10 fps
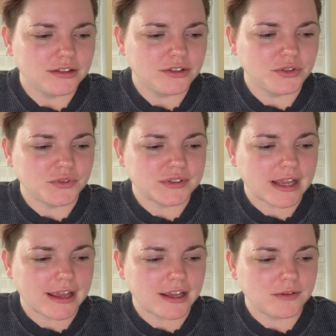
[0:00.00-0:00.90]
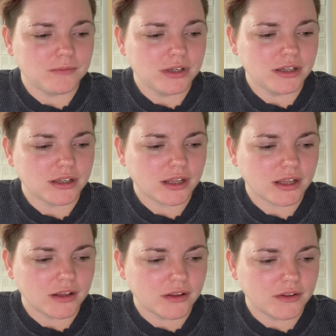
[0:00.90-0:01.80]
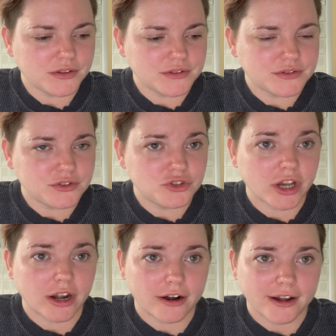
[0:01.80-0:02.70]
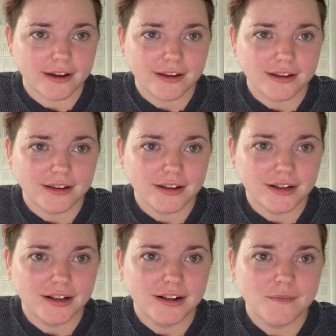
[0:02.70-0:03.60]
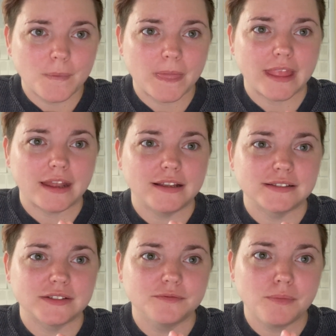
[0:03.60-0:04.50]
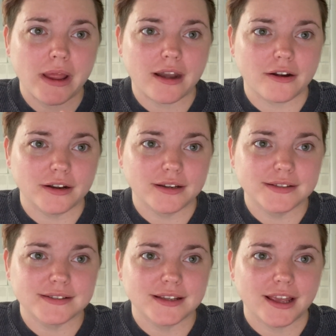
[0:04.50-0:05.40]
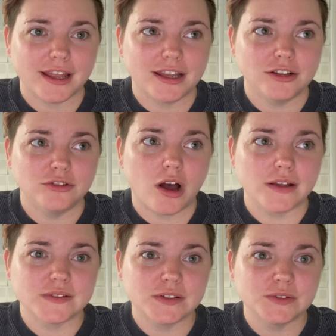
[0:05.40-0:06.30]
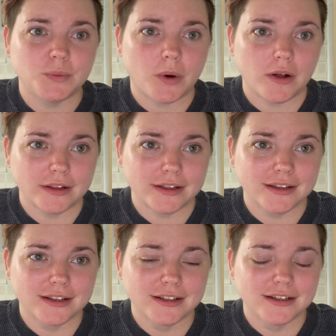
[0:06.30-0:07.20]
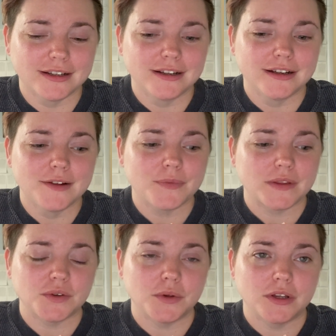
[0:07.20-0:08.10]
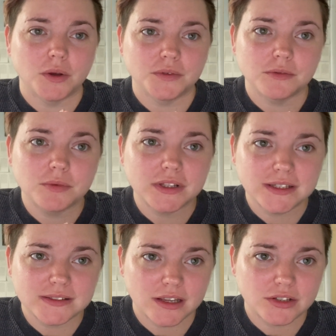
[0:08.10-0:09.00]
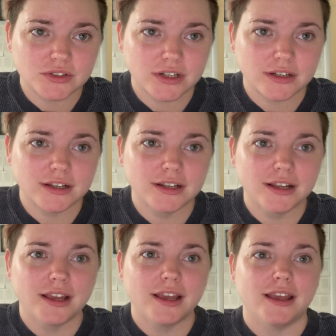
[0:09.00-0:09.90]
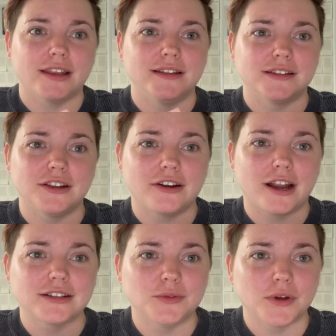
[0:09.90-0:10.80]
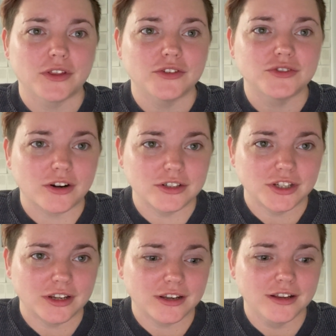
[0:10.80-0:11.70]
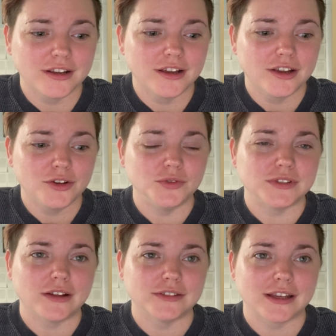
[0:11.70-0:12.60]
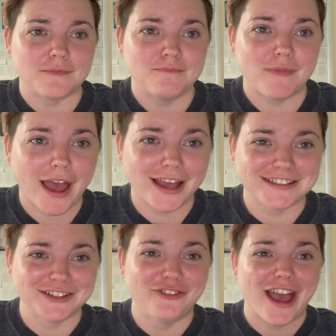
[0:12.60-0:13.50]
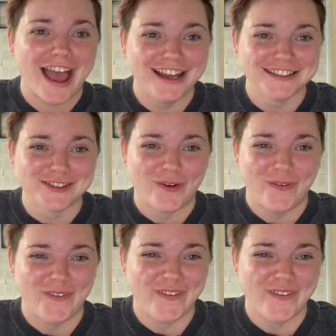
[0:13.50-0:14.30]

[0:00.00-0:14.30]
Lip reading: whose name is Jerry, and he's in Paris, and he lost his wallet. And so he goes to the police station, and he's interacting with a sergeant who sounds like a massive asshole